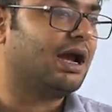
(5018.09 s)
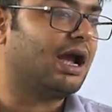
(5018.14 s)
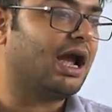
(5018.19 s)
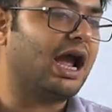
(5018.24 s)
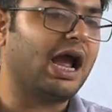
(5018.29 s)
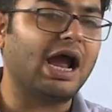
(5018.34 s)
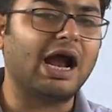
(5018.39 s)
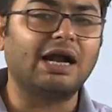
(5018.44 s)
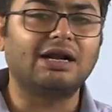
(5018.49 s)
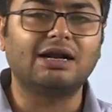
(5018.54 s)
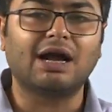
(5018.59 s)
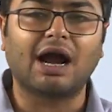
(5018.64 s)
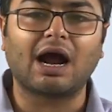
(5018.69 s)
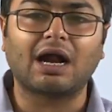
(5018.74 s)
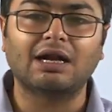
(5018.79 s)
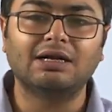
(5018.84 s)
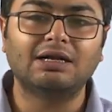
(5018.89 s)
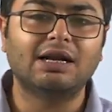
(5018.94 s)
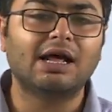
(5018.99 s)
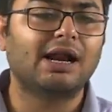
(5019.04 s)
and
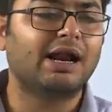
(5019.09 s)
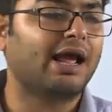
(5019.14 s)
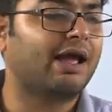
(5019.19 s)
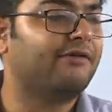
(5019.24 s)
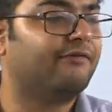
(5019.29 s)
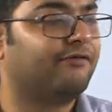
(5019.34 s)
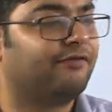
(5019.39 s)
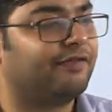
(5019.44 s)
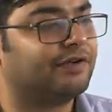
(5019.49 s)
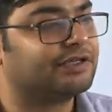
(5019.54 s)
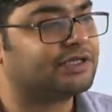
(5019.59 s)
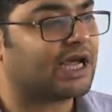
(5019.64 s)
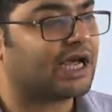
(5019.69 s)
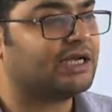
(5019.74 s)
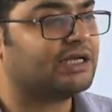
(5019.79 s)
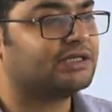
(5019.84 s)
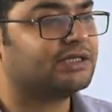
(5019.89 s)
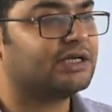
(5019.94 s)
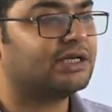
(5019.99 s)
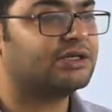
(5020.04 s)

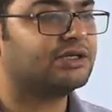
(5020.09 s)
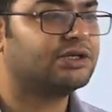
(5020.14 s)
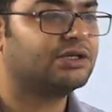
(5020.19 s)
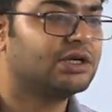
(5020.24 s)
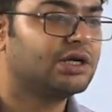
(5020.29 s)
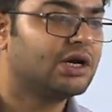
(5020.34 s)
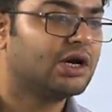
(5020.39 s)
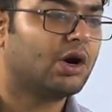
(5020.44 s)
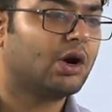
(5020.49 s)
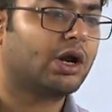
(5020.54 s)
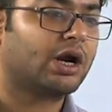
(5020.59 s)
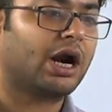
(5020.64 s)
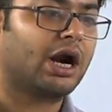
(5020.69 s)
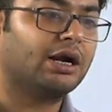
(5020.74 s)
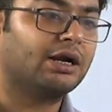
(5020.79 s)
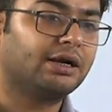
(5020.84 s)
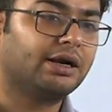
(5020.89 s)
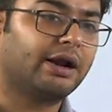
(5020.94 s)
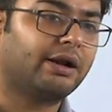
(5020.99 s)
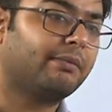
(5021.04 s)
underemphasizes or
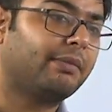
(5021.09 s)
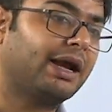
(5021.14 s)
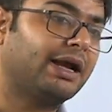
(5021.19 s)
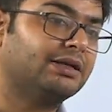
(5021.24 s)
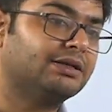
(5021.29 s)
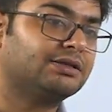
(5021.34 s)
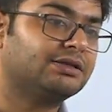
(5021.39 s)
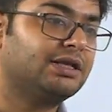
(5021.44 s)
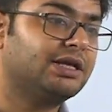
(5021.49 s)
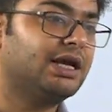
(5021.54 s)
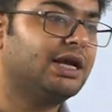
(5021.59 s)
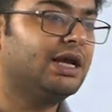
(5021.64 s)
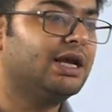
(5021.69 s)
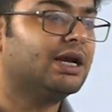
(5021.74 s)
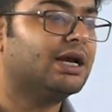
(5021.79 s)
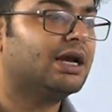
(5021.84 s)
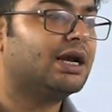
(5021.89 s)
undermines the